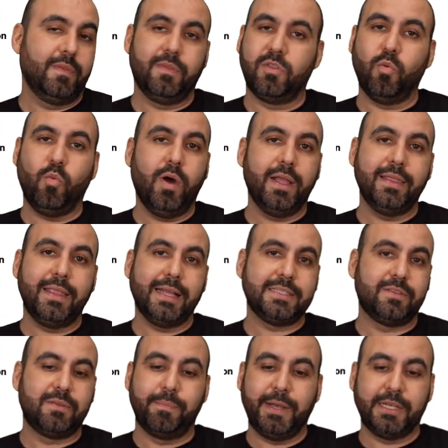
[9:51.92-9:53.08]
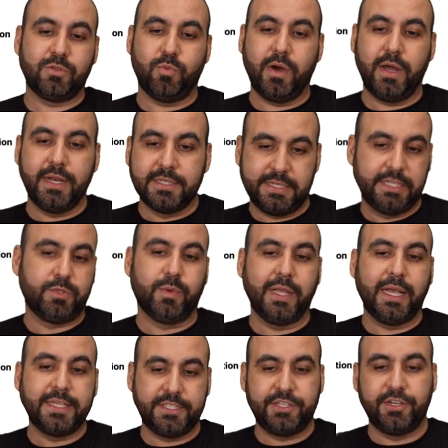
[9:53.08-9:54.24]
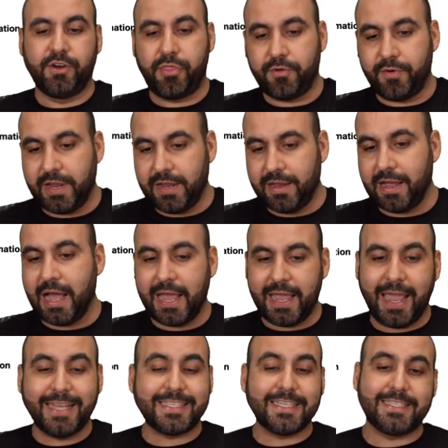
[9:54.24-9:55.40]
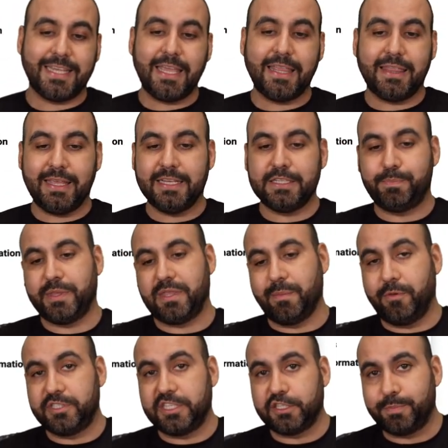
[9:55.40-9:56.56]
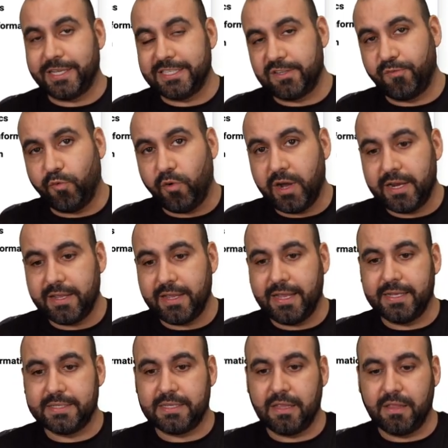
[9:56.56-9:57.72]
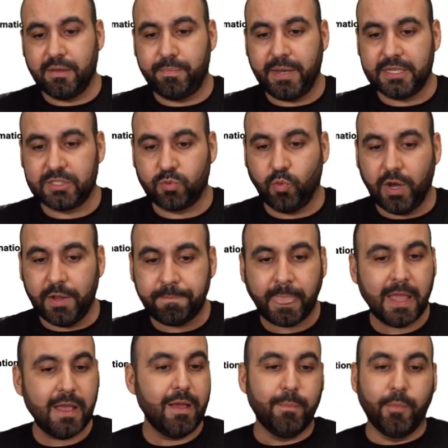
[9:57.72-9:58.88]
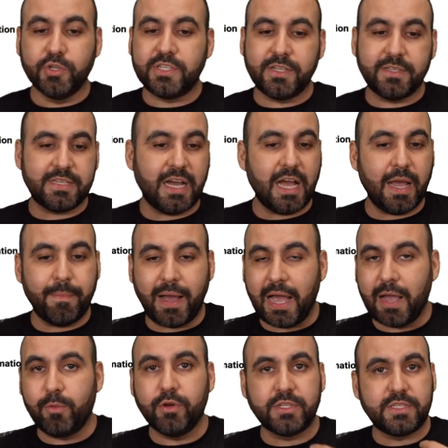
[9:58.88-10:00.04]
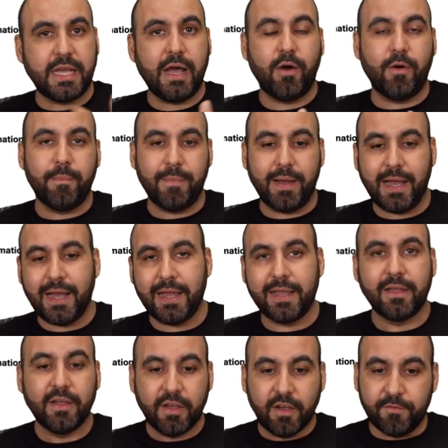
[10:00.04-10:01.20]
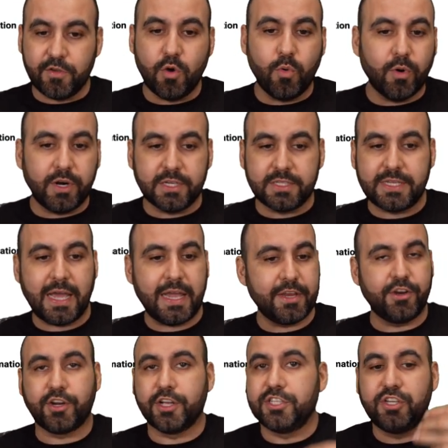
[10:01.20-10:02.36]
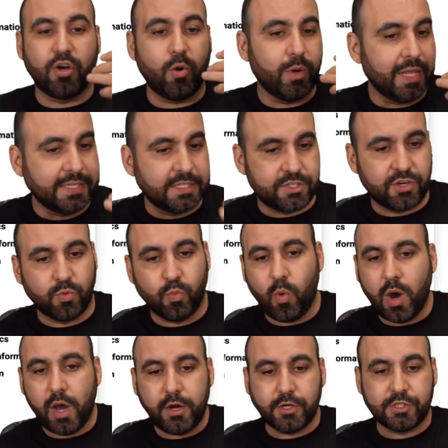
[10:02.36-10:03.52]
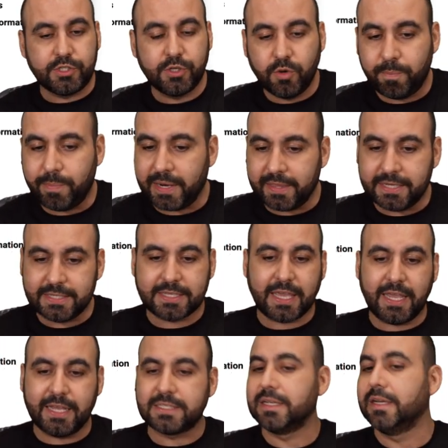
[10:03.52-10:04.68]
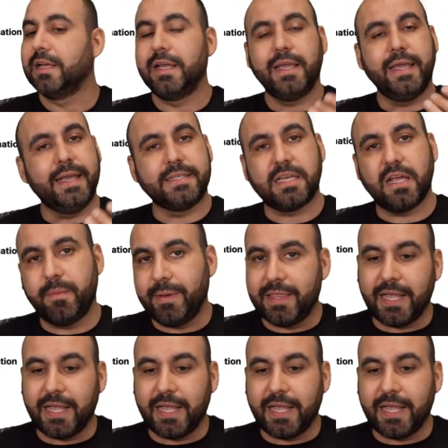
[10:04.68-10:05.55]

the one that's the best one is this one, license tier 3. I hate to say this, but the most expensive one is the best one. Most of the time, I will tell my viewers that you're good to go with license tier 1 or 2, but in this case, it's gonna be